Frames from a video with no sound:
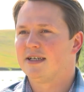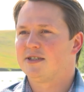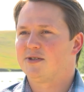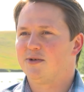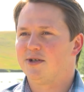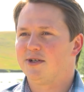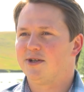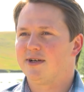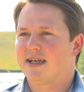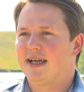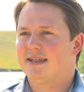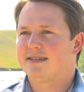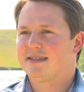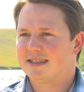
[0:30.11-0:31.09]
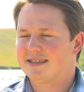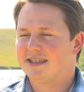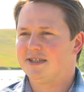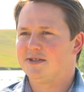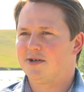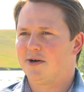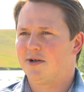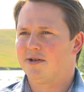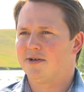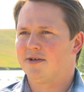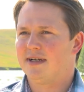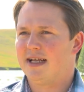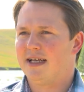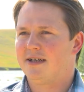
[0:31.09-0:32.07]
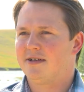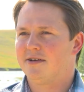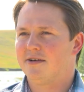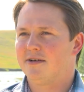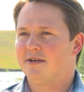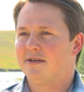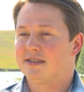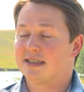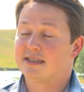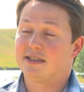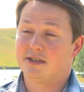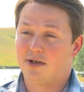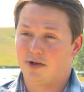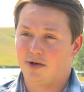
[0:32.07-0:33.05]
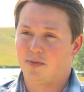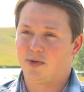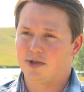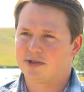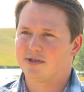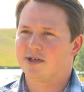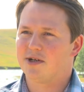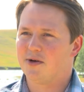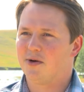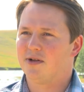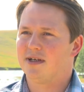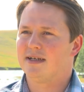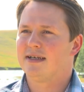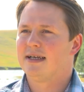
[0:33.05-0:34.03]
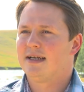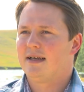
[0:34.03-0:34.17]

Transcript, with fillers: So when you look at sixteen dollars an acre or sixteen dollars a bushel canola,